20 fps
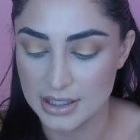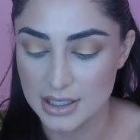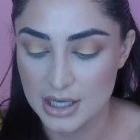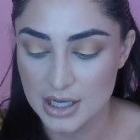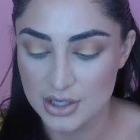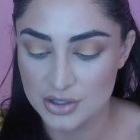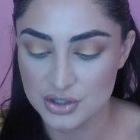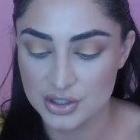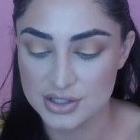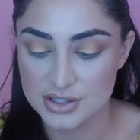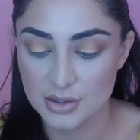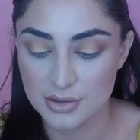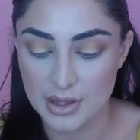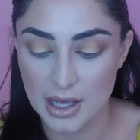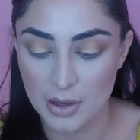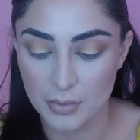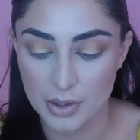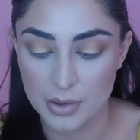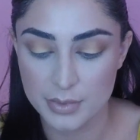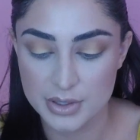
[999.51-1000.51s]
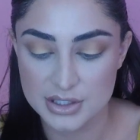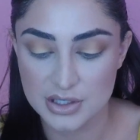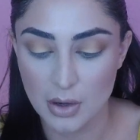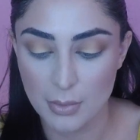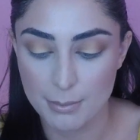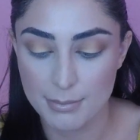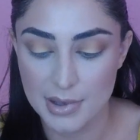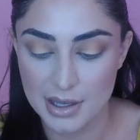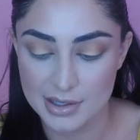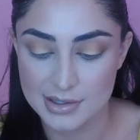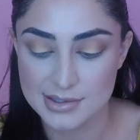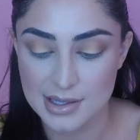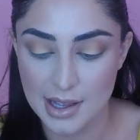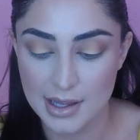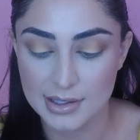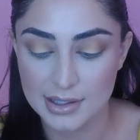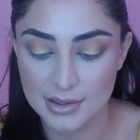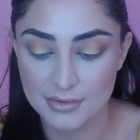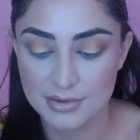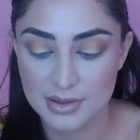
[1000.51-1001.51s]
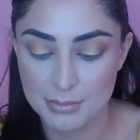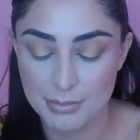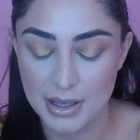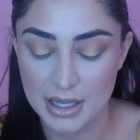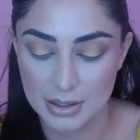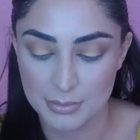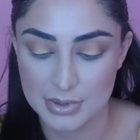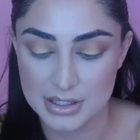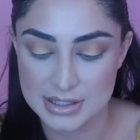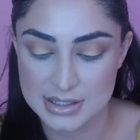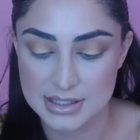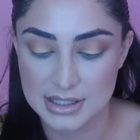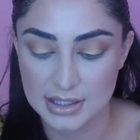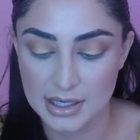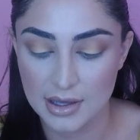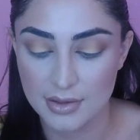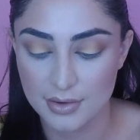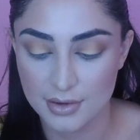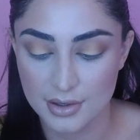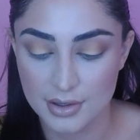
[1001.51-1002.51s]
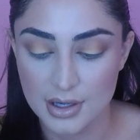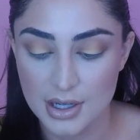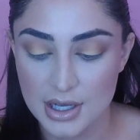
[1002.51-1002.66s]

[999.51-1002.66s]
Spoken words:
just so that way we don't mix any of the pigments together,